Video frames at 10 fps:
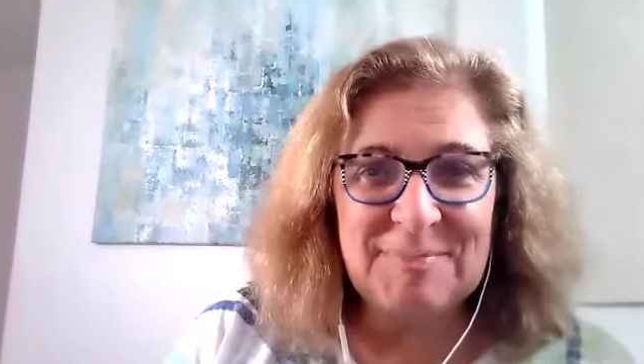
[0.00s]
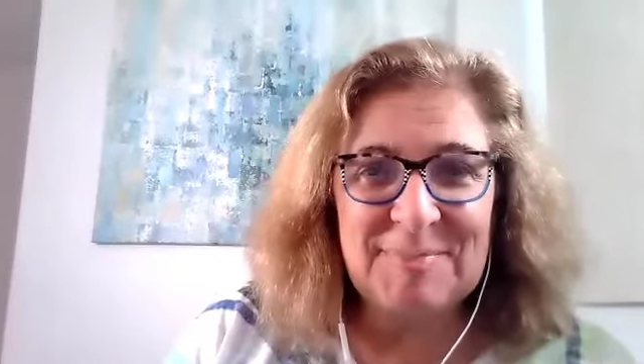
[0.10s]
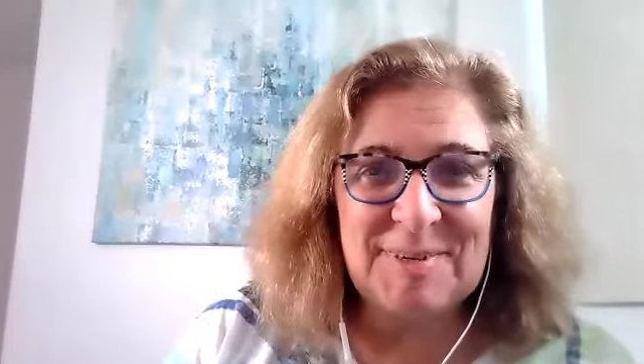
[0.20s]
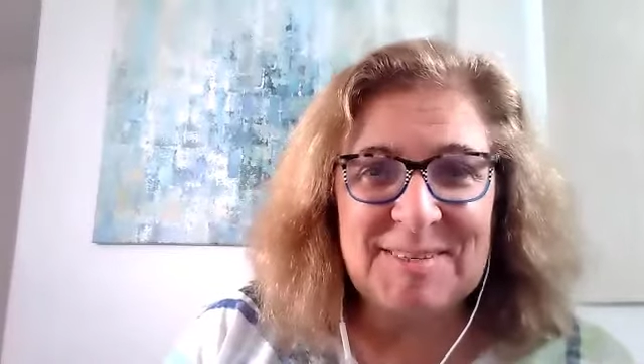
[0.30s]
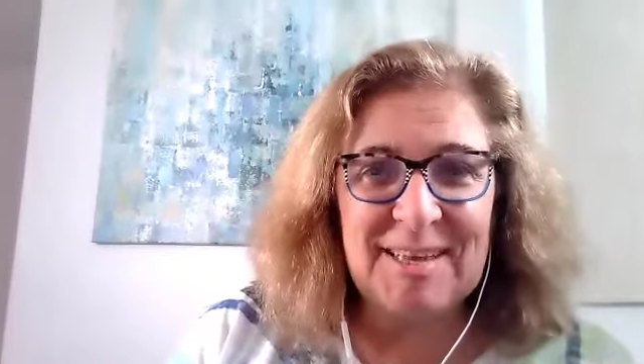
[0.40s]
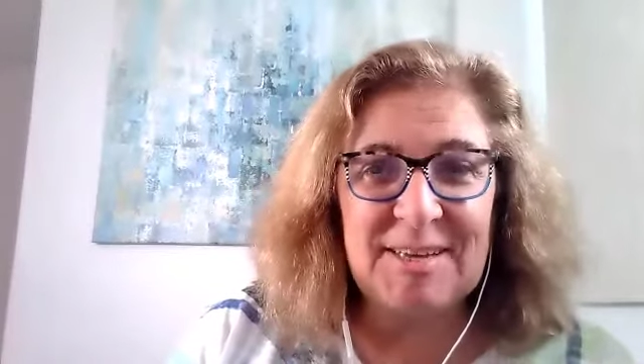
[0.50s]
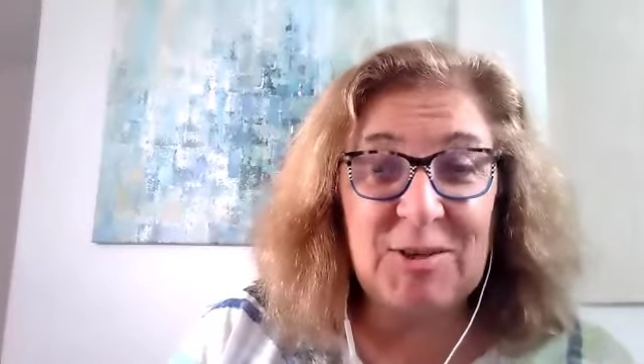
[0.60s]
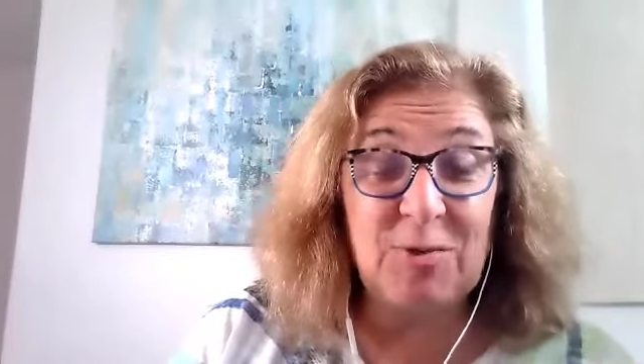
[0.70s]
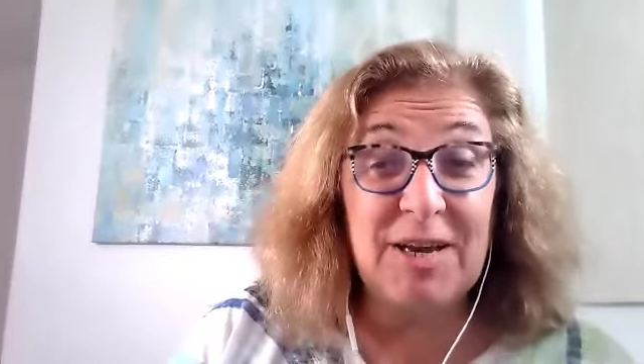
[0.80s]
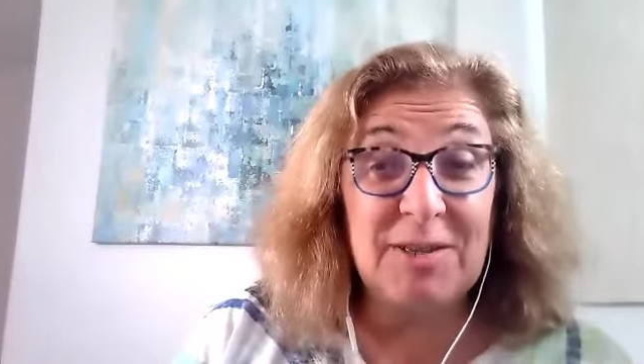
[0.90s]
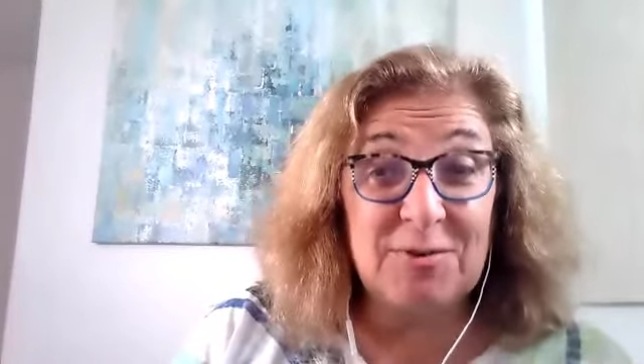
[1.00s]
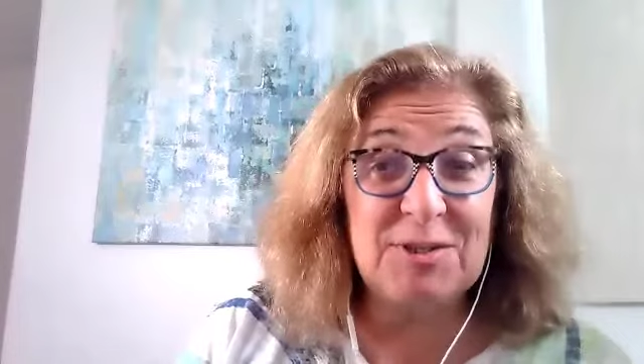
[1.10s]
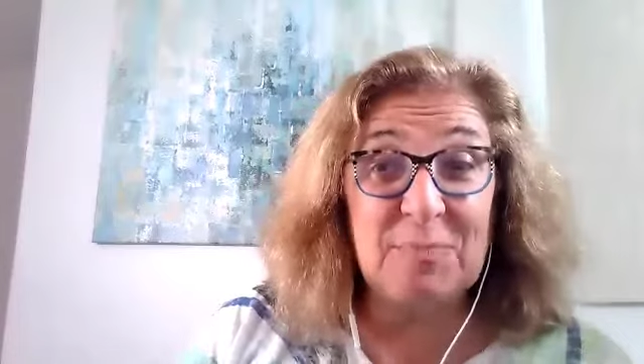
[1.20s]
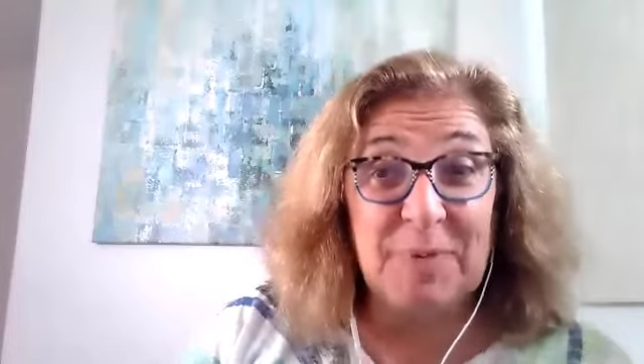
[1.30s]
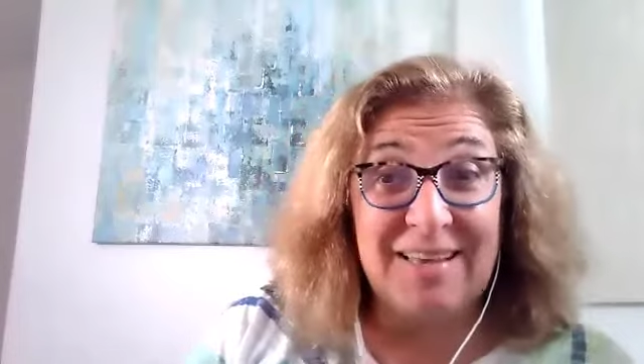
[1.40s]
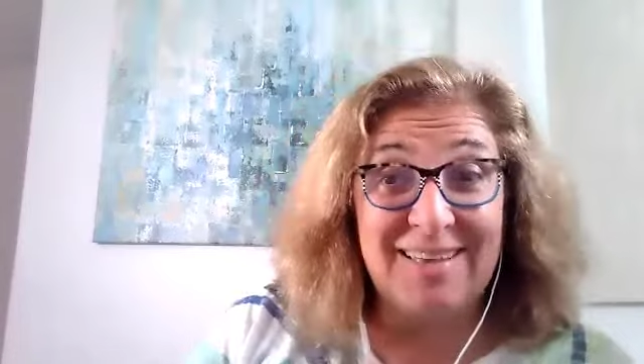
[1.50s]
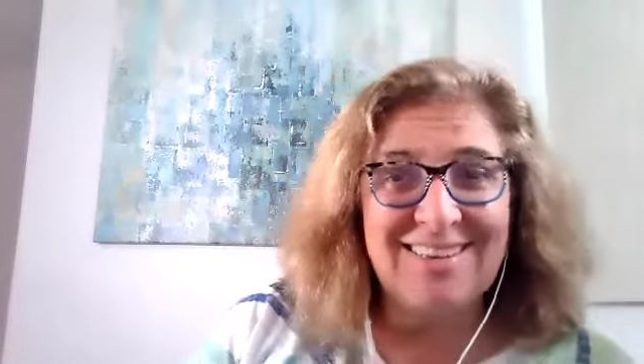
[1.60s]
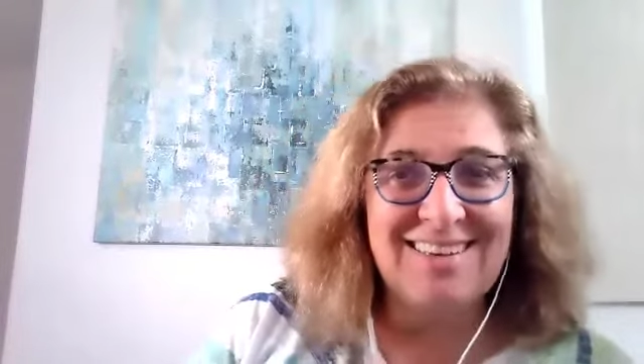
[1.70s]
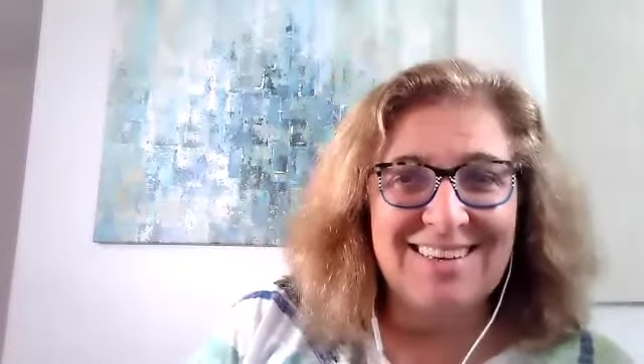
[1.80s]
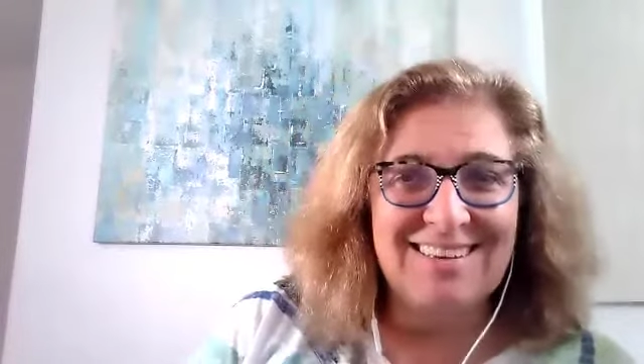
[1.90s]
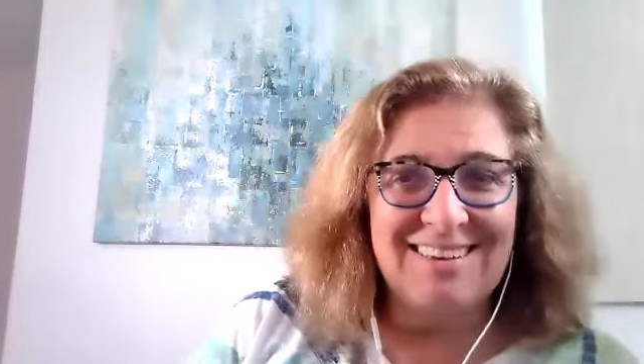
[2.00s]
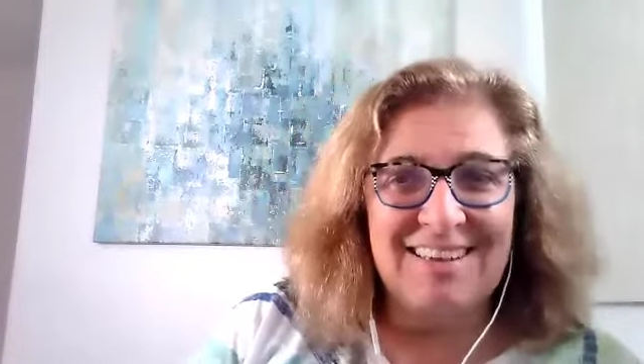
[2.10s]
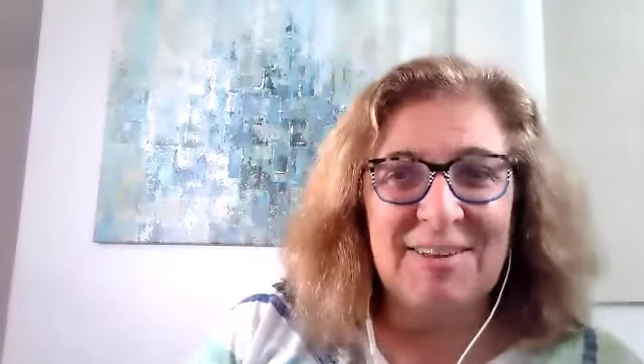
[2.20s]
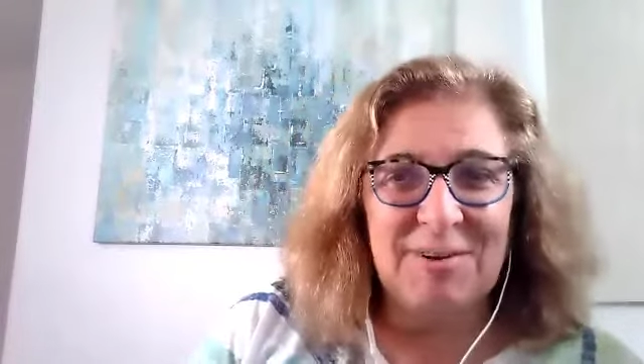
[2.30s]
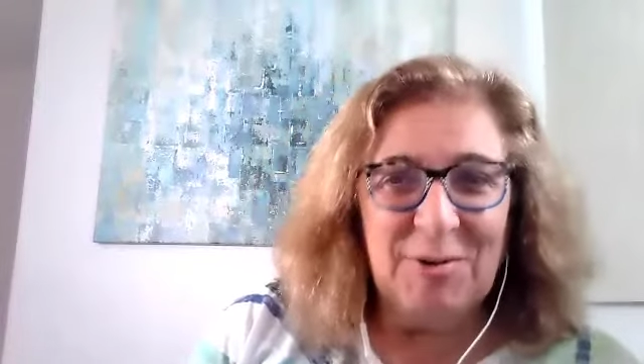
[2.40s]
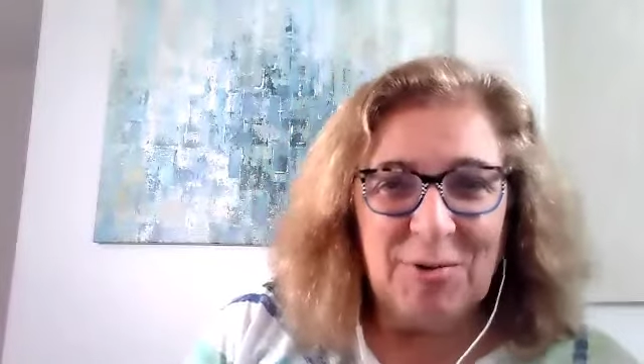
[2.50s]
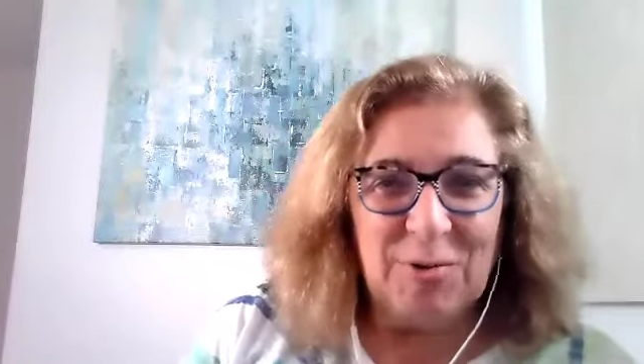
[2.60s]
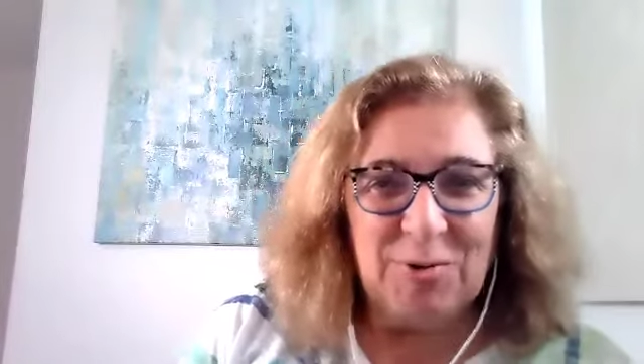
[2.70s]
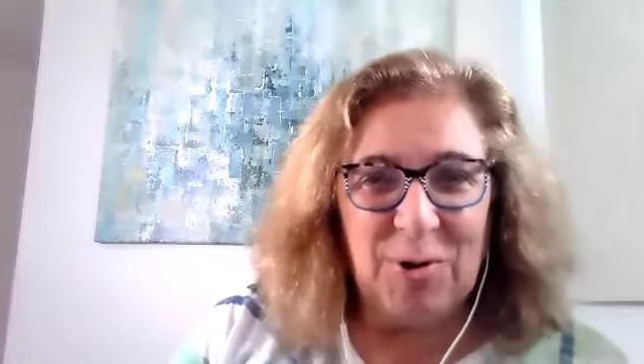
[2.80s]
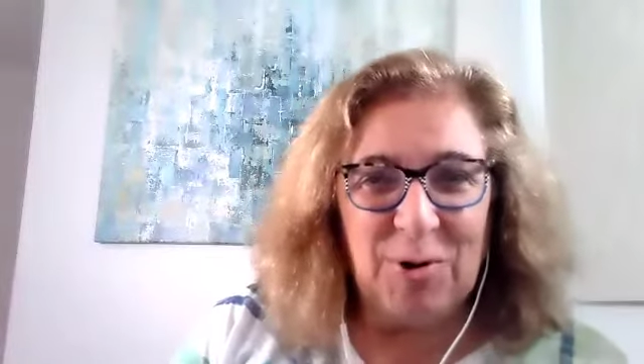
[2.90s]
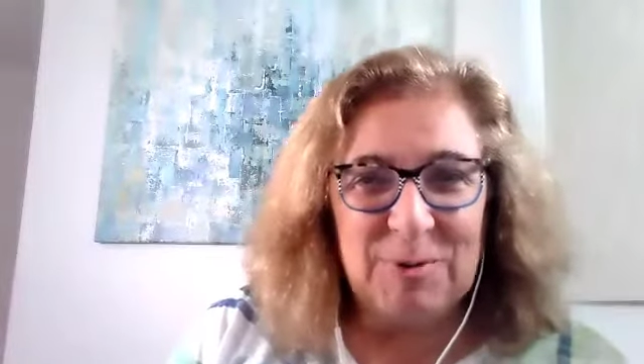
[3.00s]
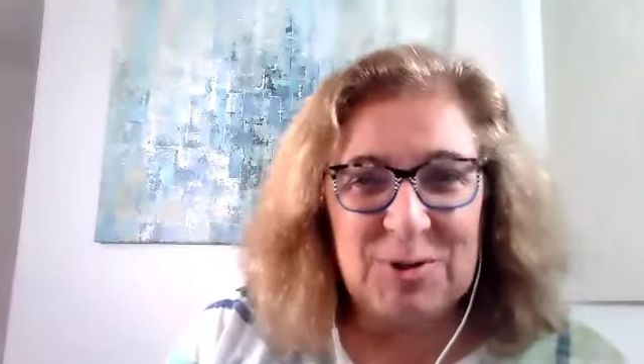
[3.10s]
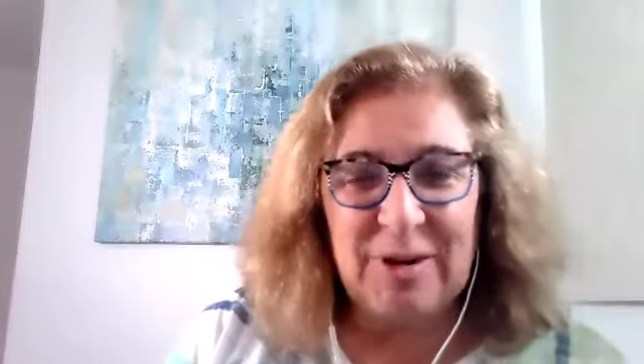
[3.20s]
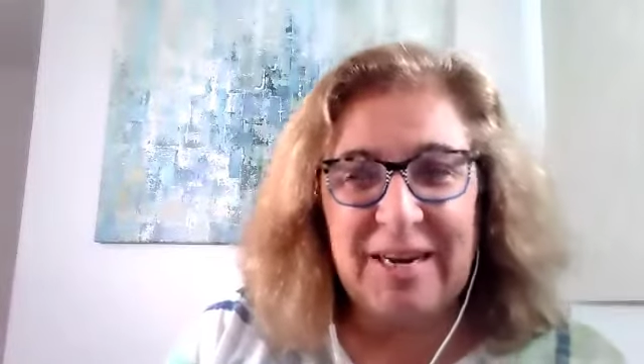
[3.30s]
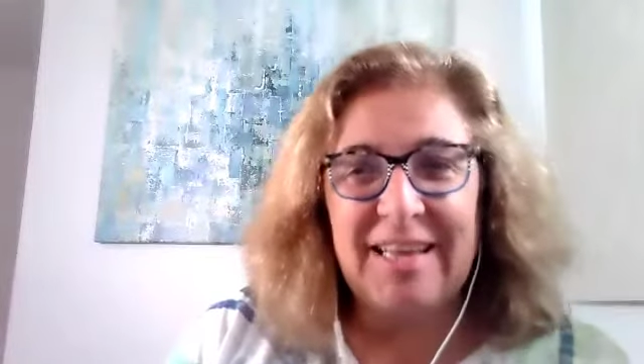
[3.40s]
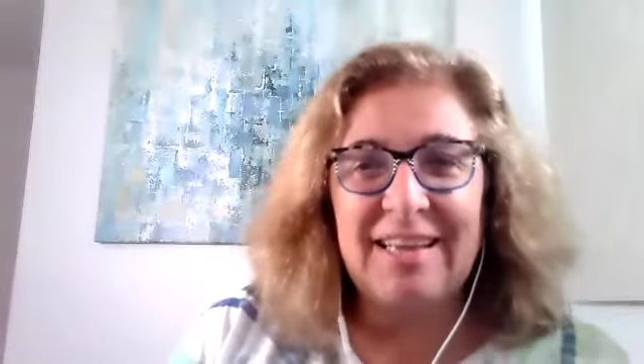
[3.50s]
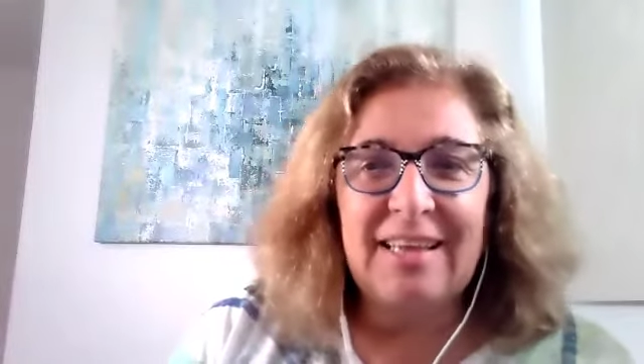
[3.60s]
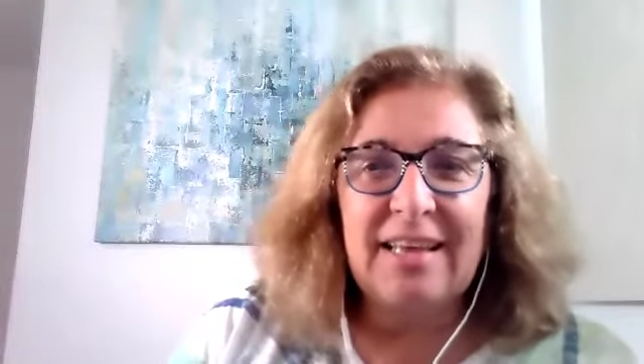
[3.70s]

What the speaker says: because like you, I used to be in corporate training.